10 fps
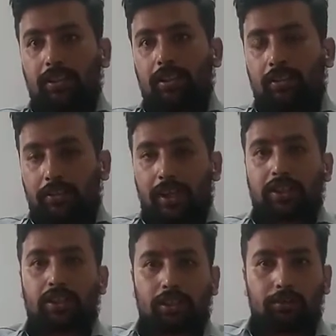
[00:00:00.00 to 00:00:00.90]
A
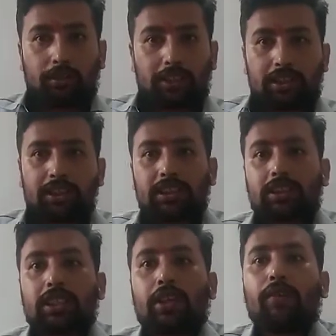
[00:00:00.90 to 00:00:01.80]
reaction in which heat
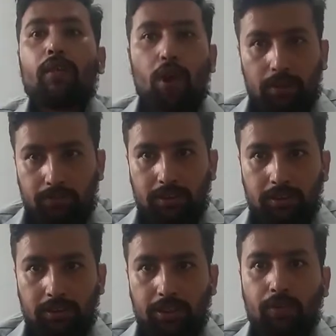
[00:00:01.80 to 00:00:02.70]
is evolved.
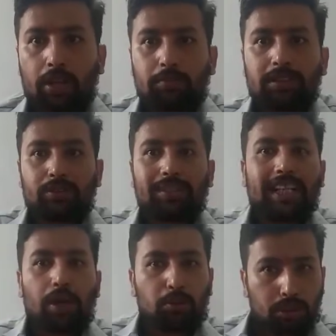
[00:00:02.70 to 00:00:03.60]
Evolved means going
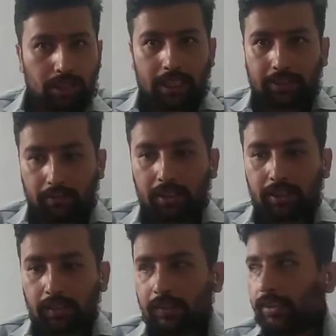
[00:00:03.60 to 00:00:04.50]
outside, right?
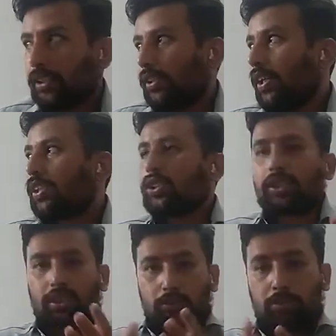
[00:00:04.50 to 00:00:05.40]
A
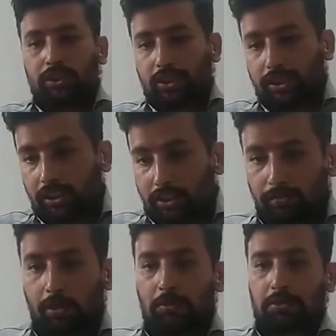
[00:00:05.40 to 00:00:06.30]
reaction in which heat is
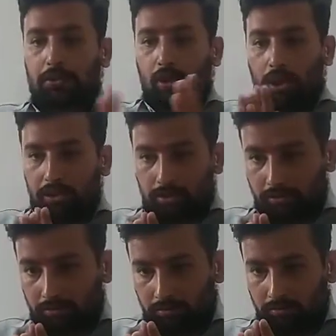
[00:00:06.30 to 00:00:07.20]
evolved is called
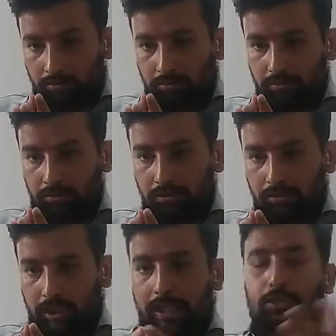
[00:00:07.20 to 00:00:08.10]

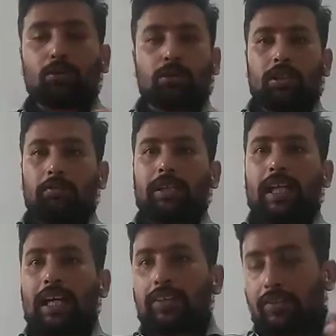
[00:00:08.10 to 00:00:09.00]

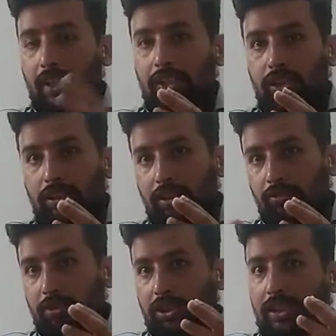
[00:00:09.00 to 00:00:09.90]
exothermic, and a reaction in
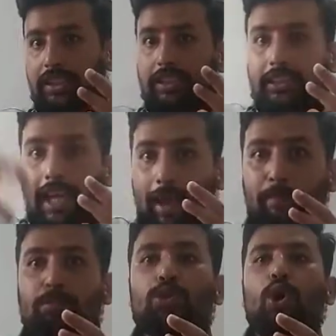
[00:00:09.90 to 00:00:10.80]
which heat is
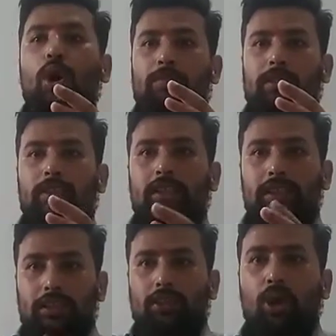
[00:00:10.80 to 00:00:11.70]
absorbed
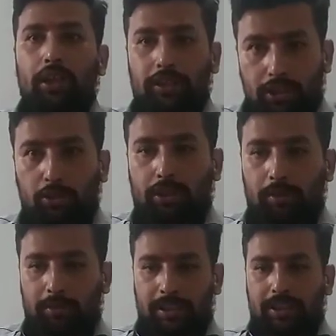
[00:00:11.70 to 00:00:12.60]
is called
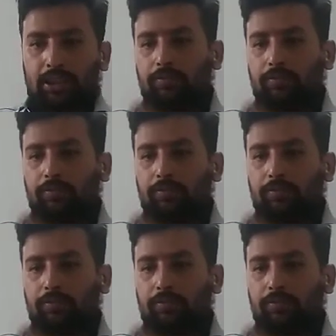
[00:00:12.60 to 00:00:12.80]
endothermic reaction.